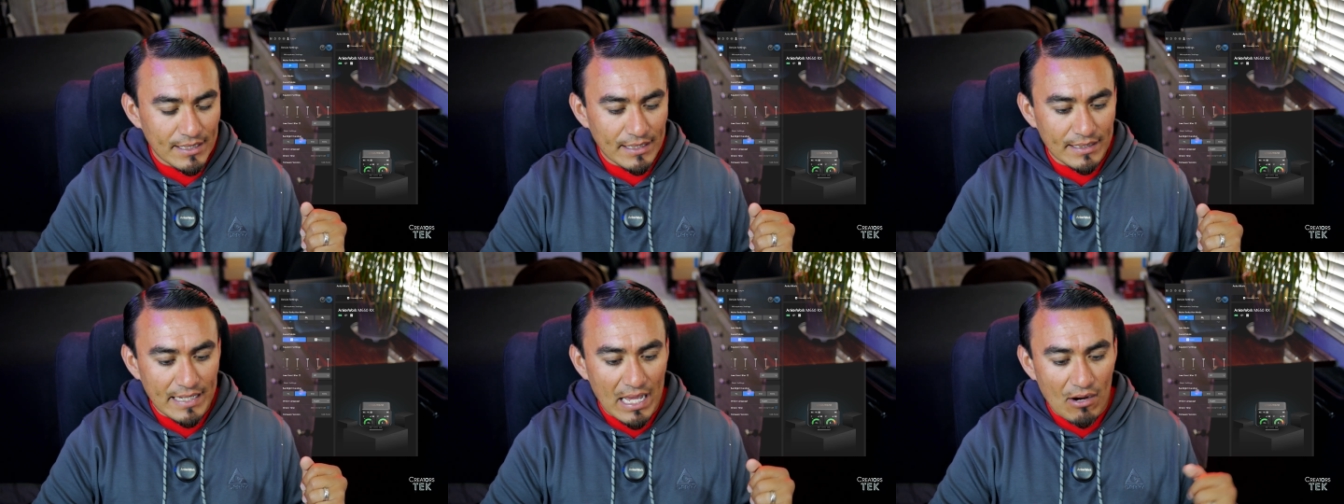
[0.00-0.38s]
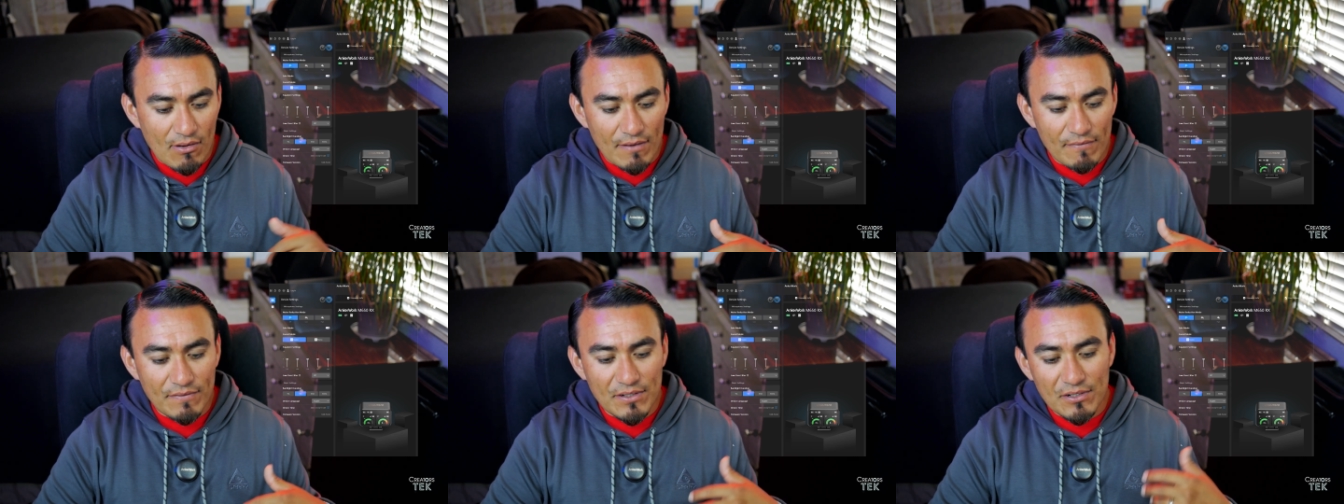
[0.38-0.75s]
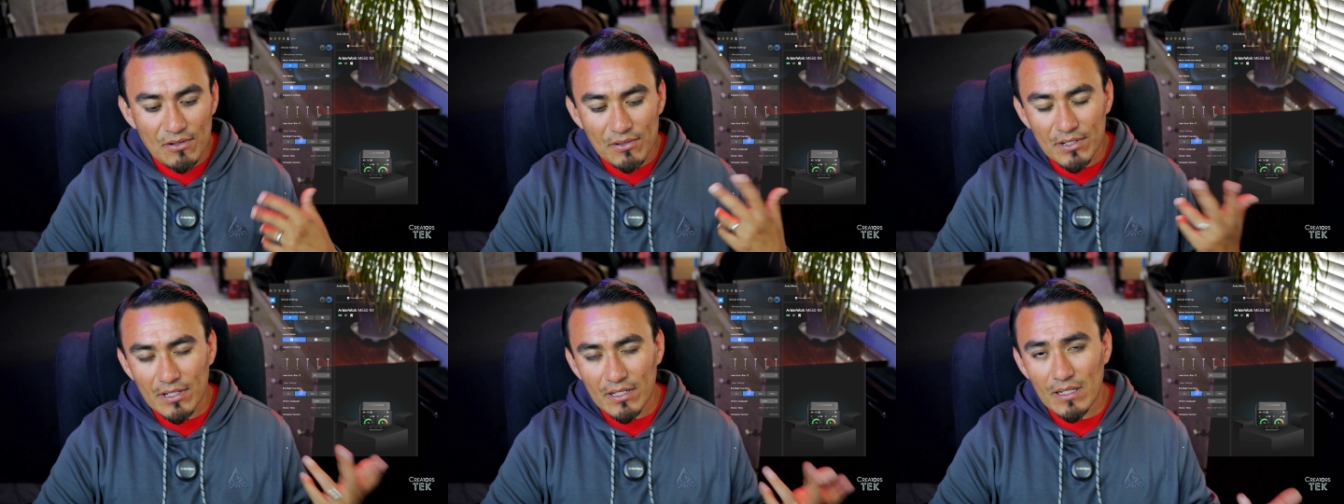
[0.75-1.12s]
Now, if you know
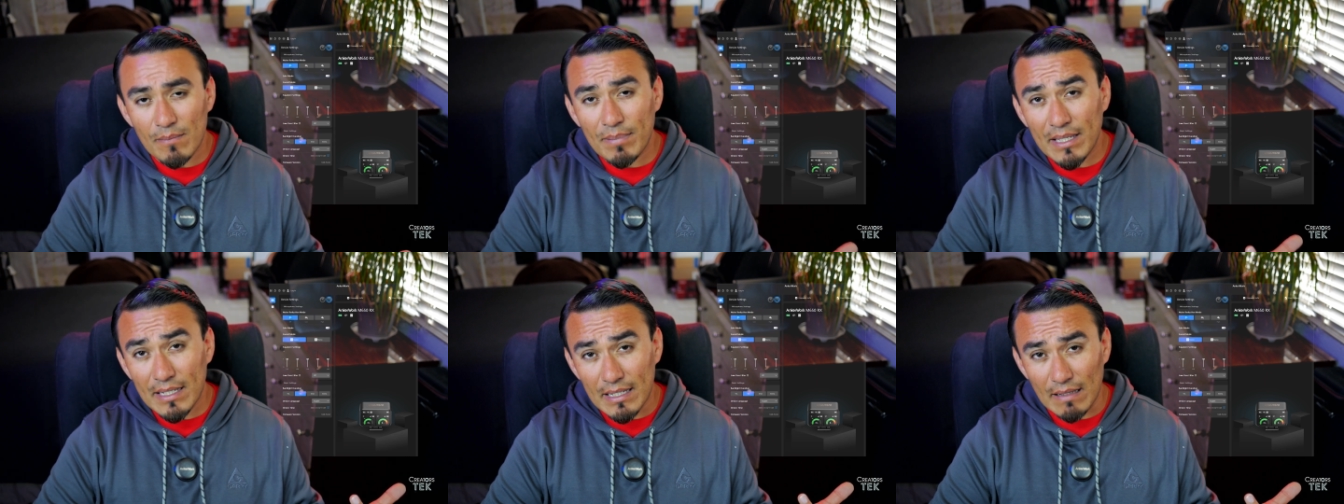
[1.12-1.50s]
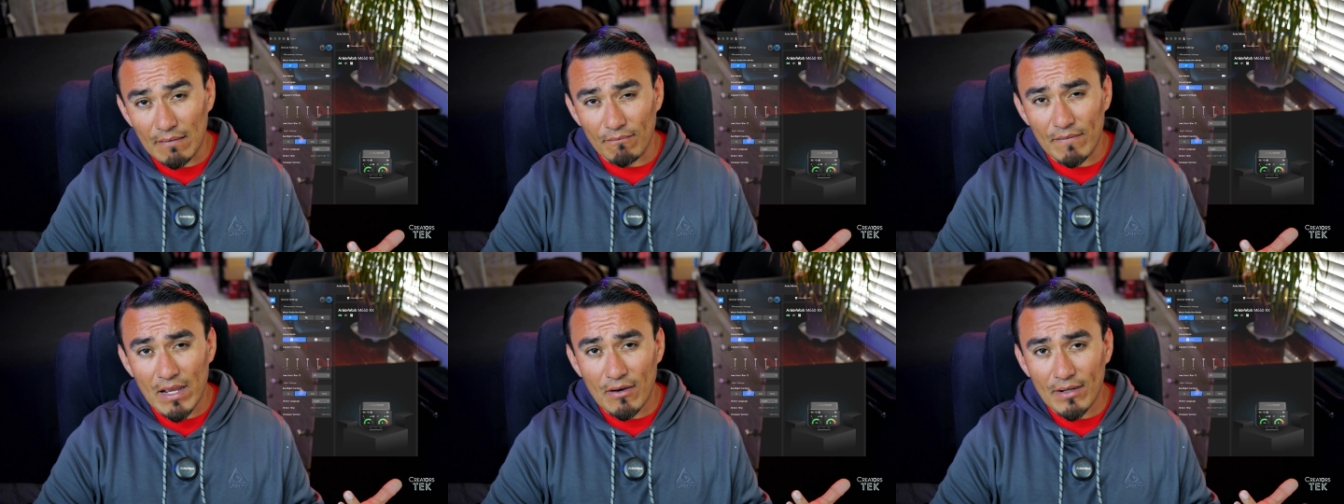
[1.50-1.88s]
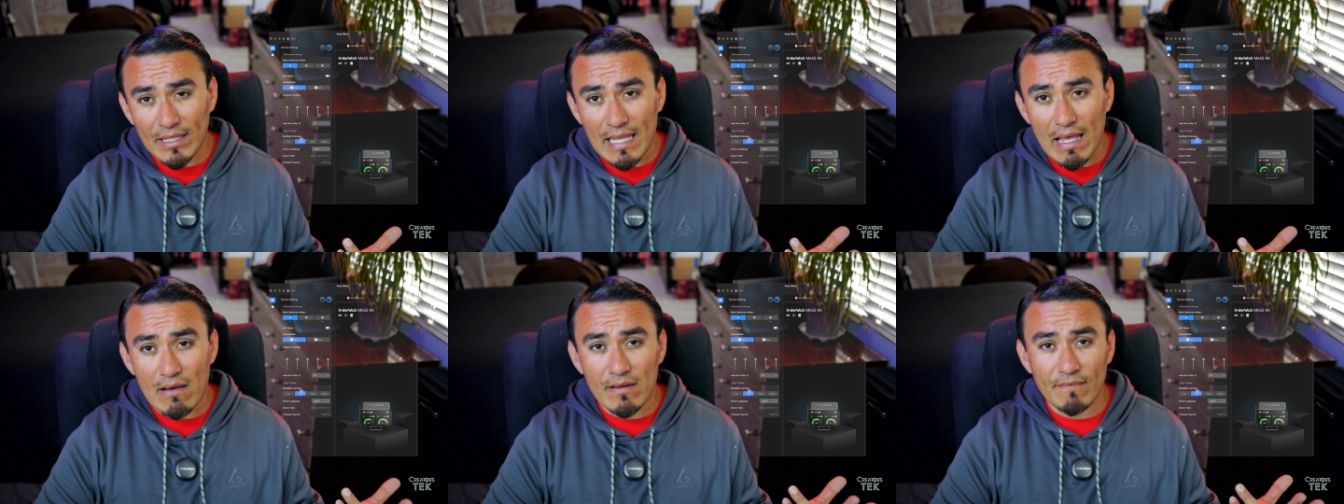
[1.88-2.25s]
you're going to be in a very
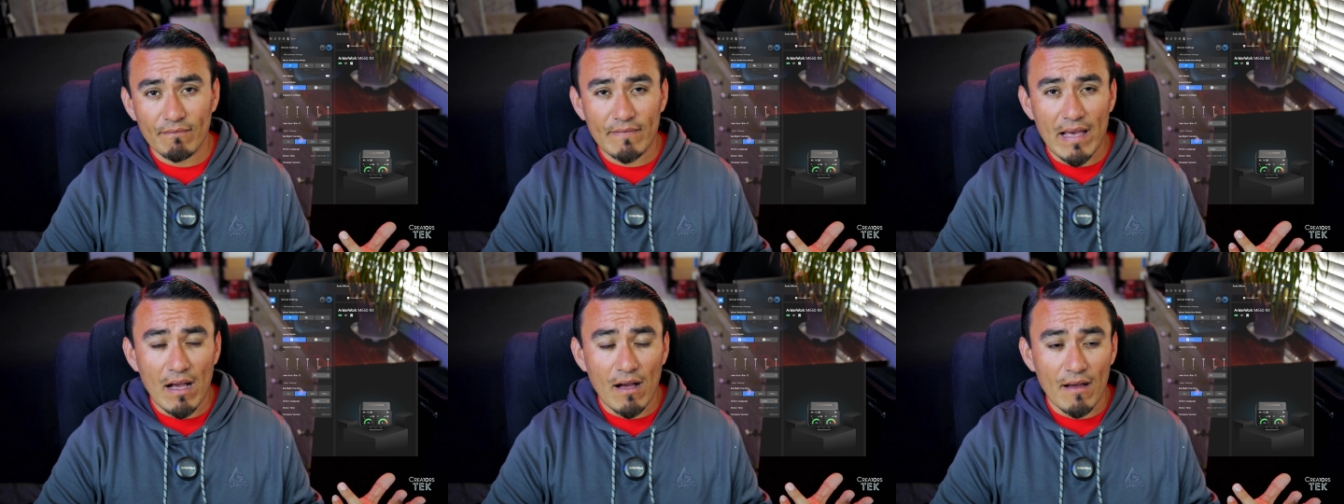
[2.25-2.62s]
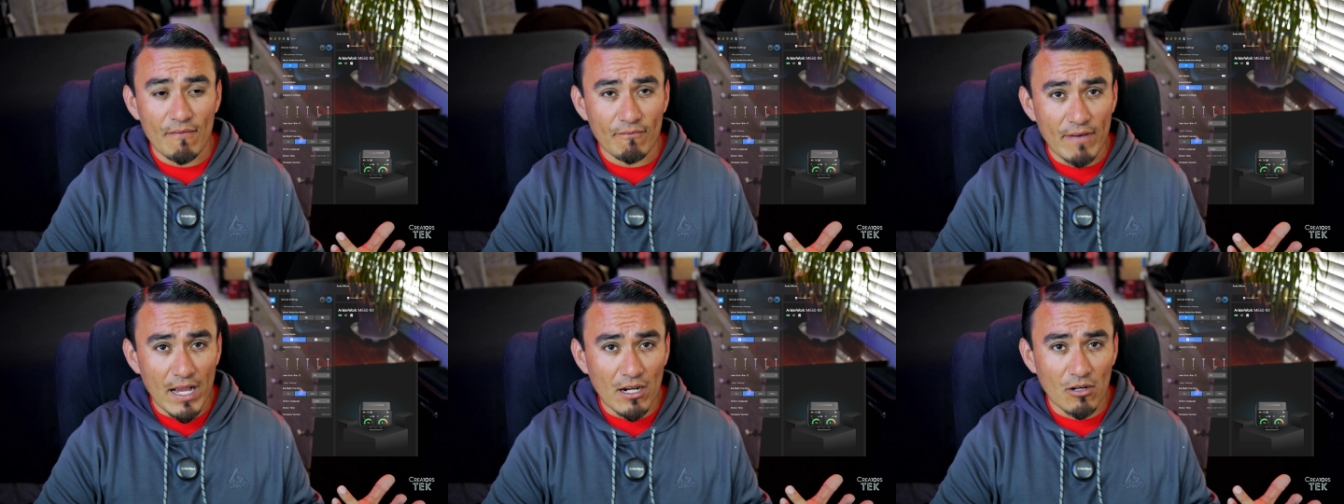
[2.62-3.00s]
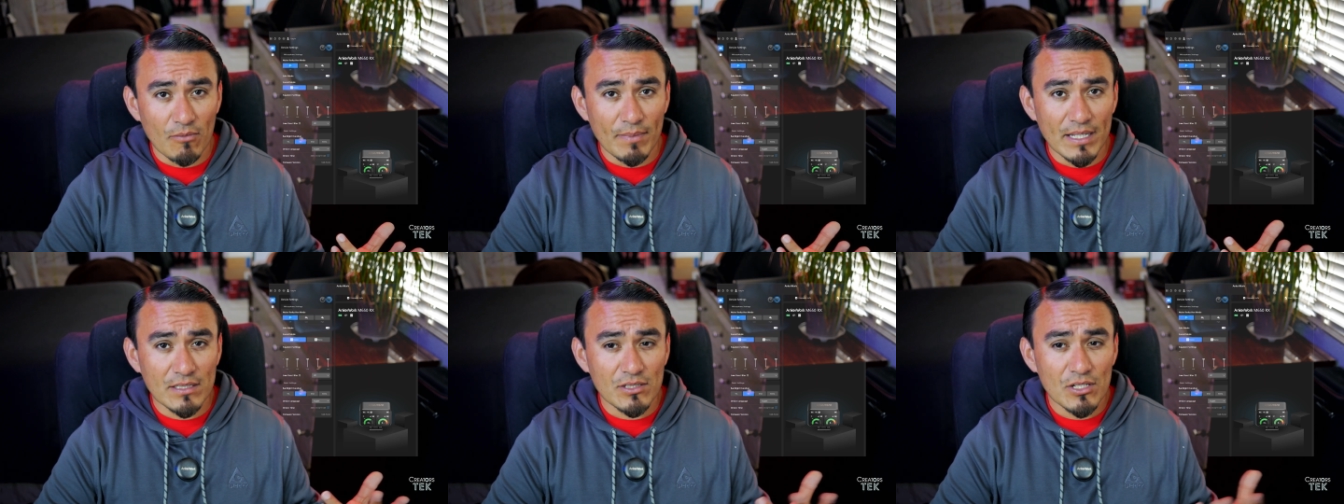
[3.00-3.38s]
loud env environment